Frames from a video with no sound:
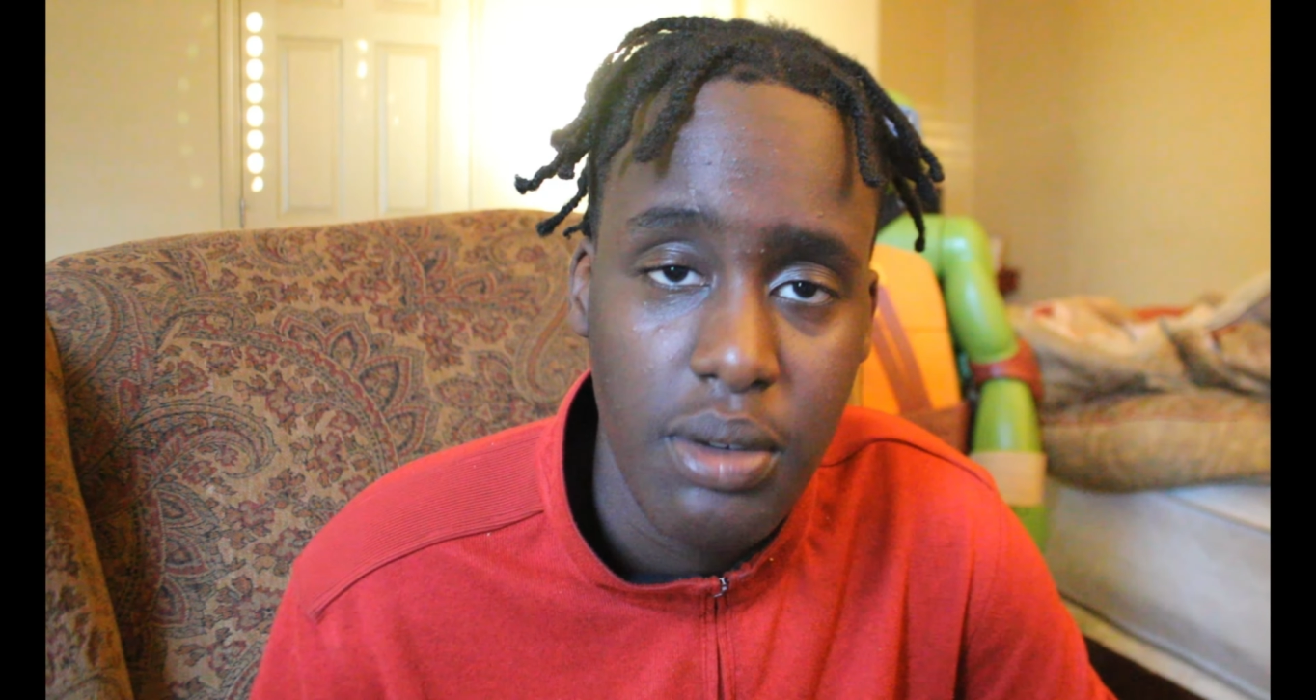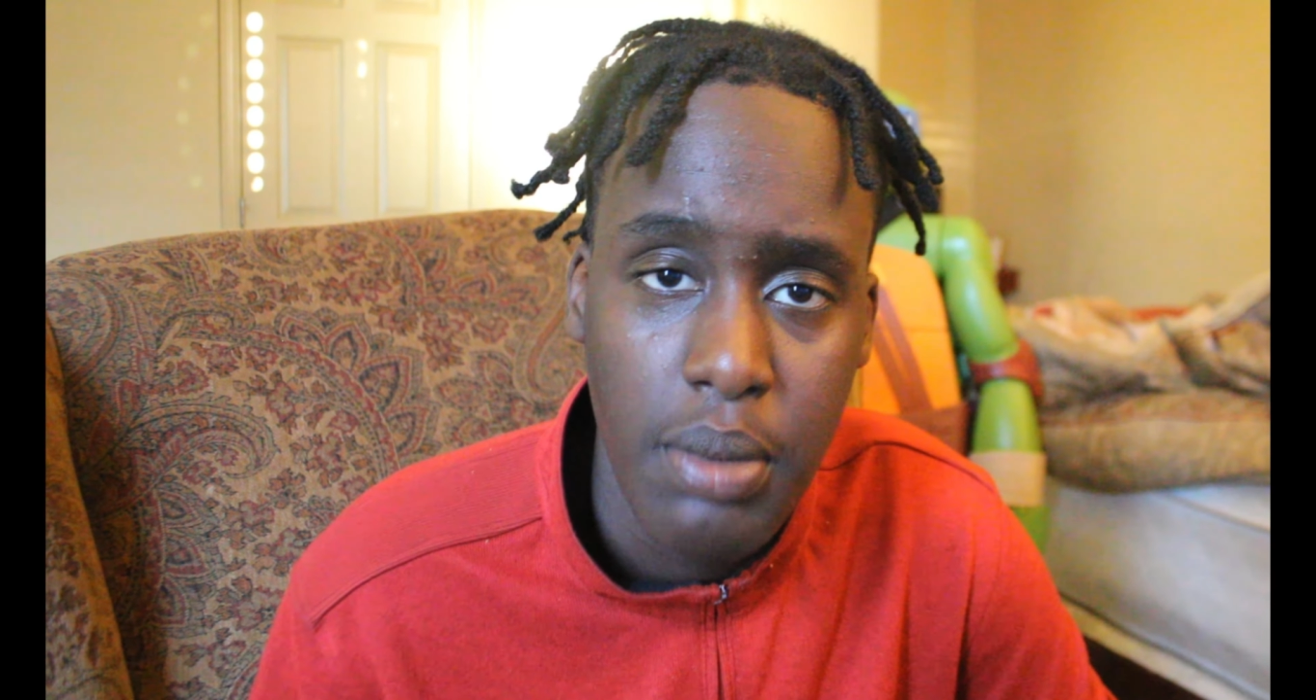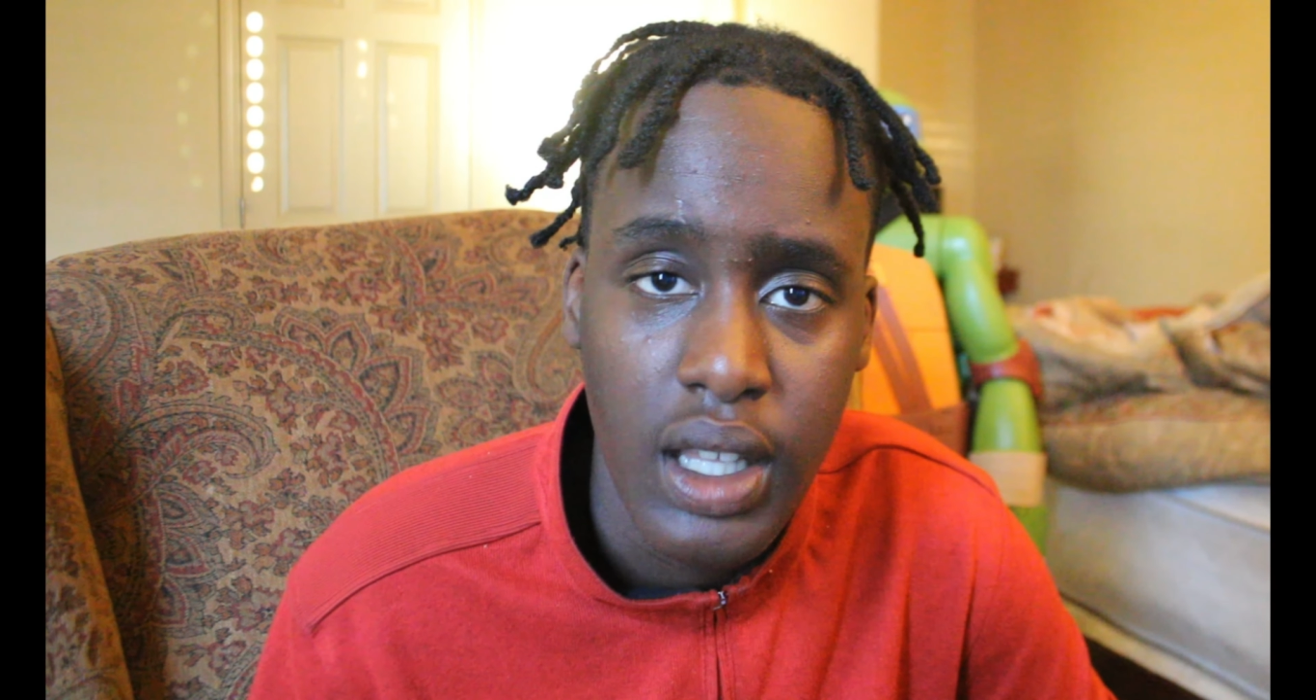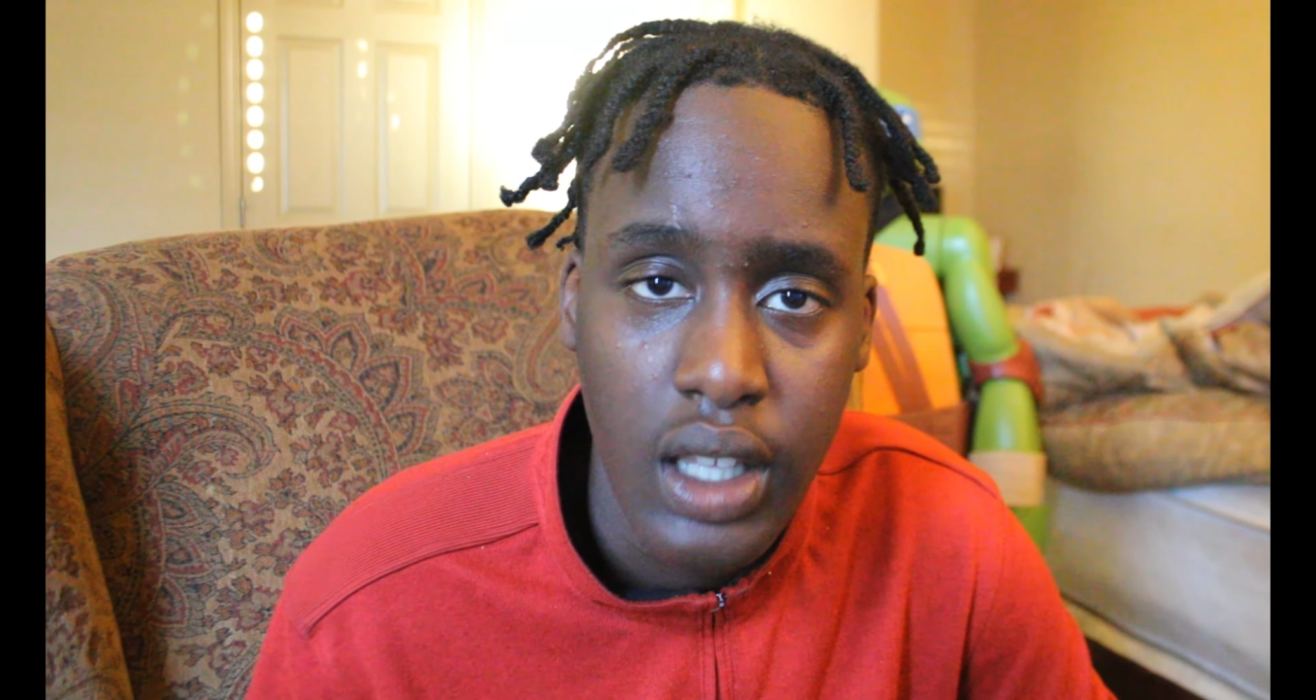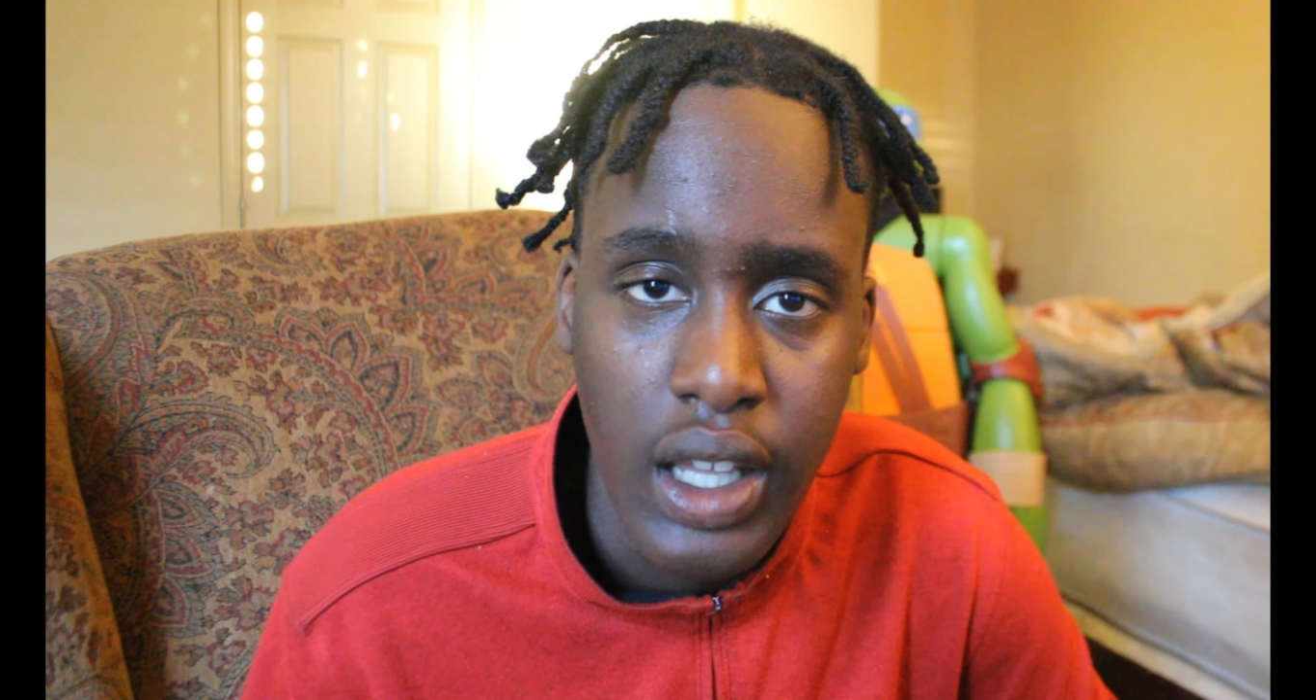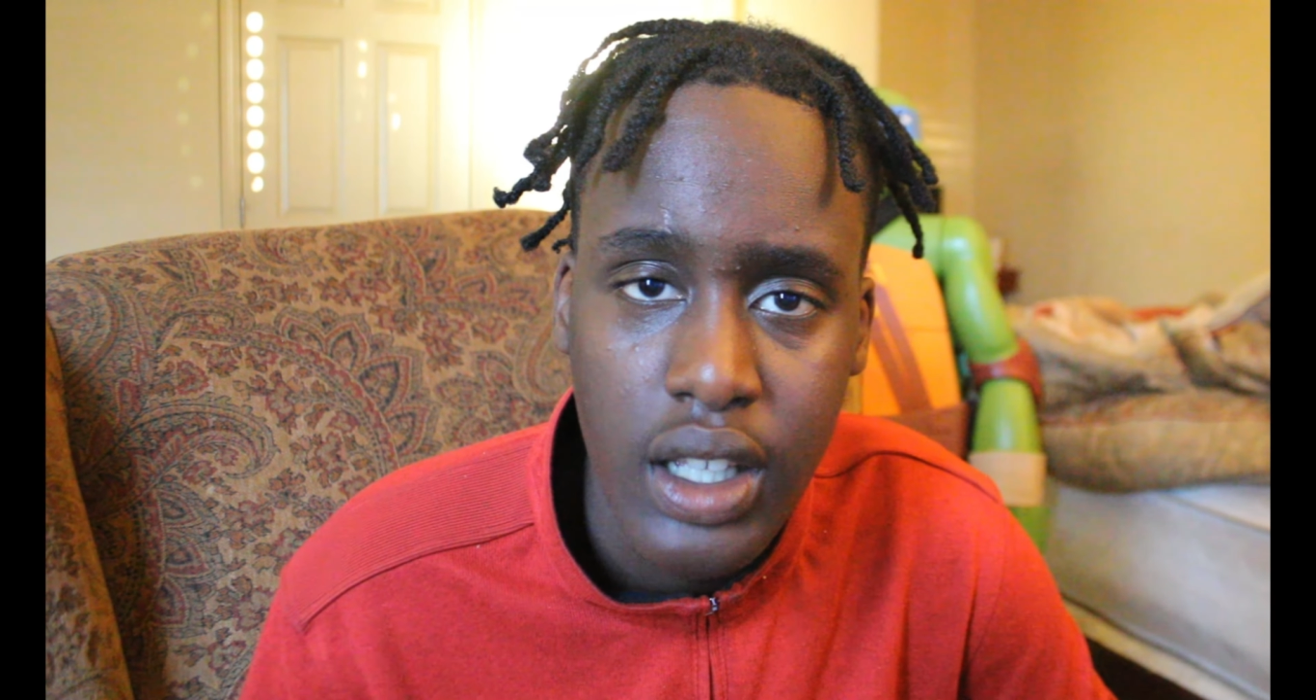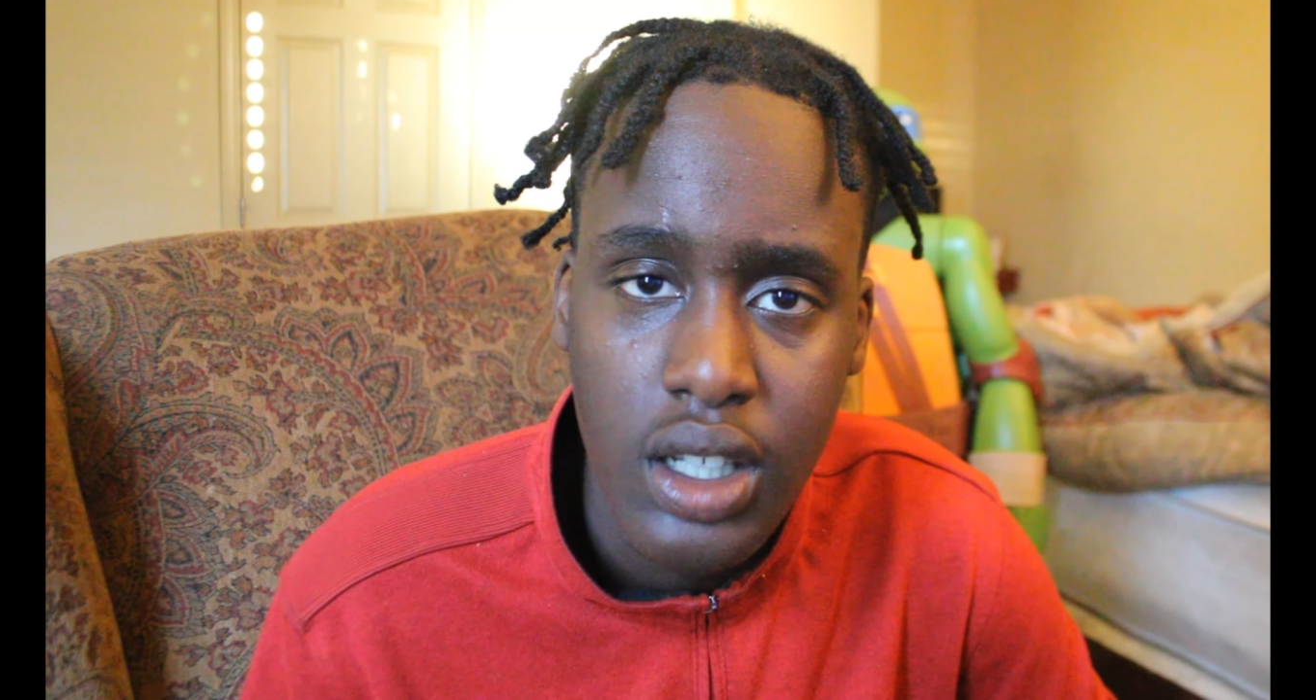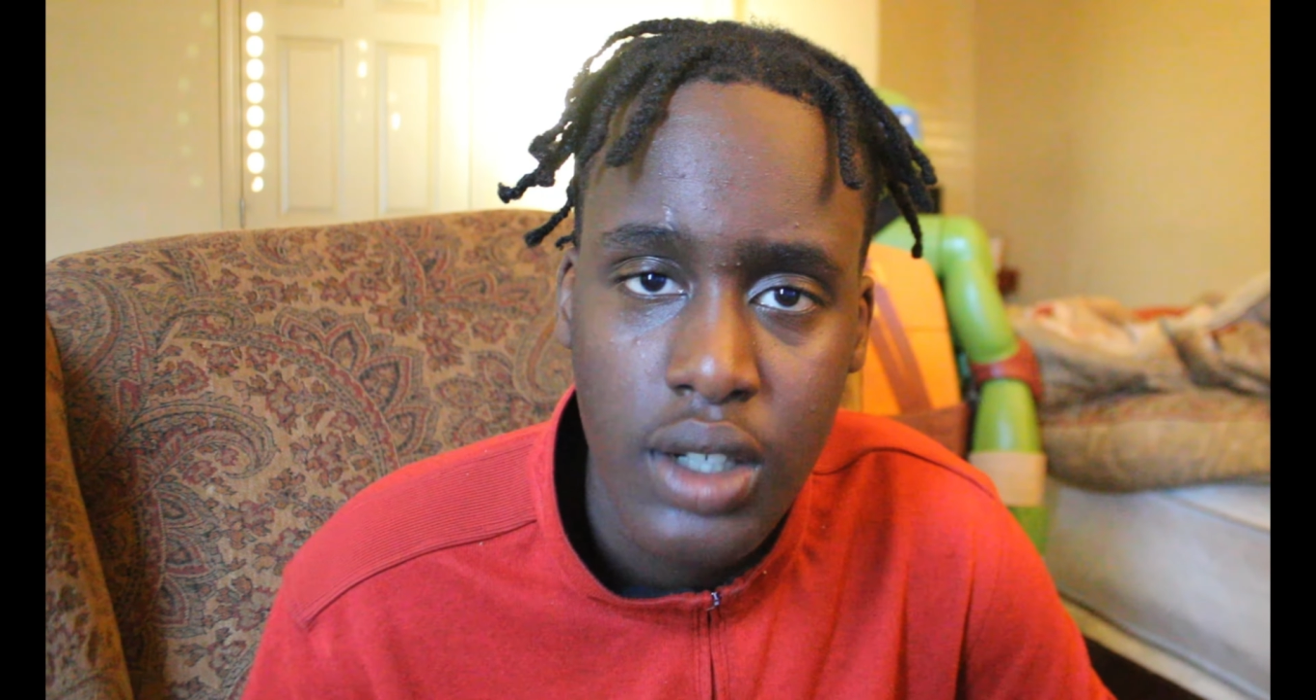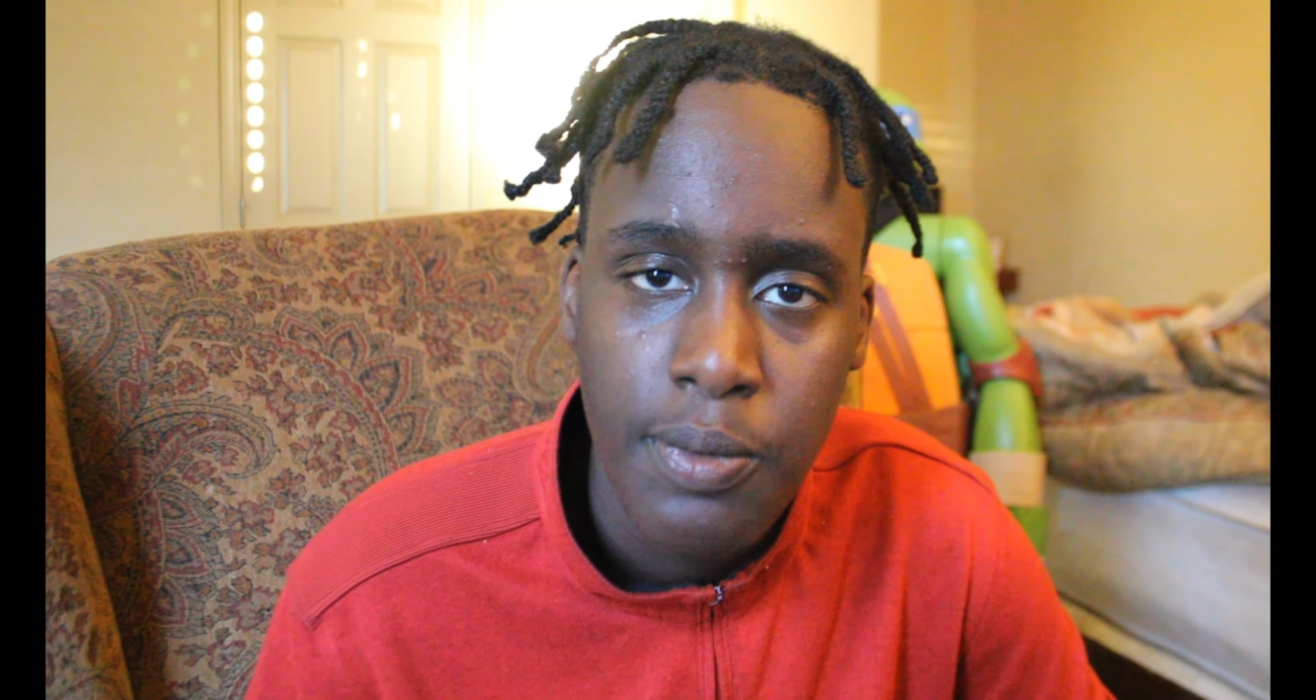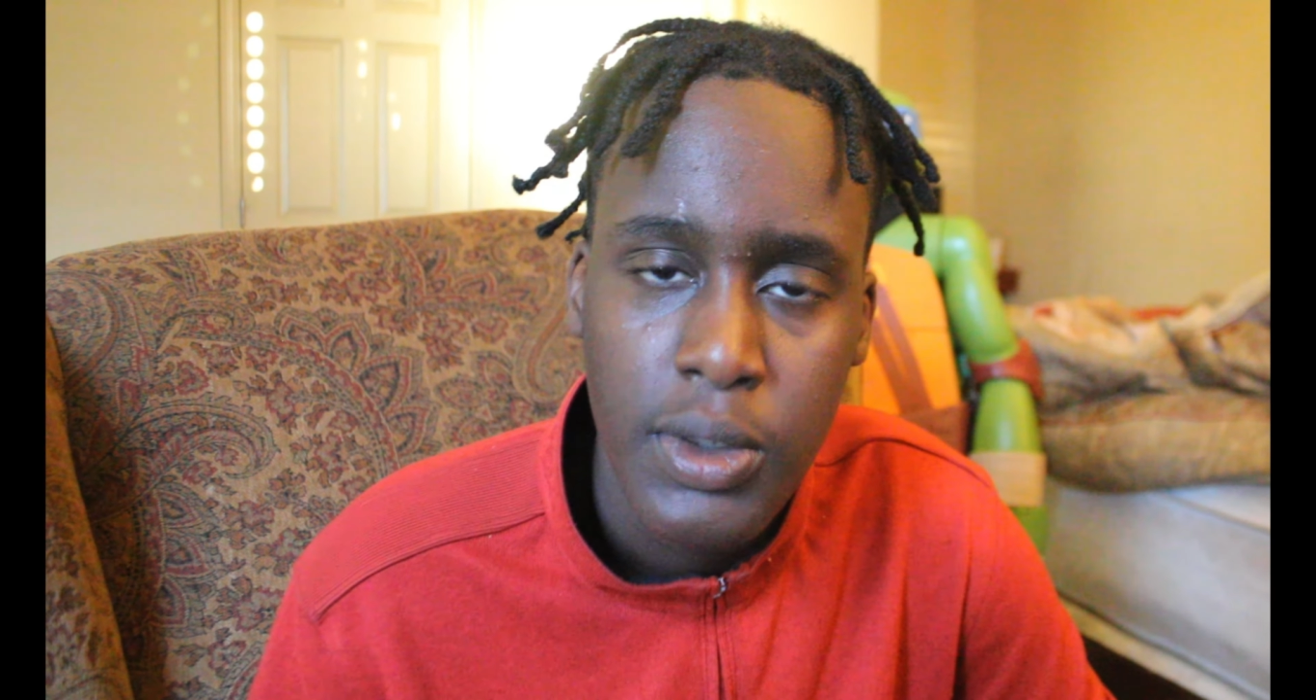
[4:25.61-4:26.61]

of my leg.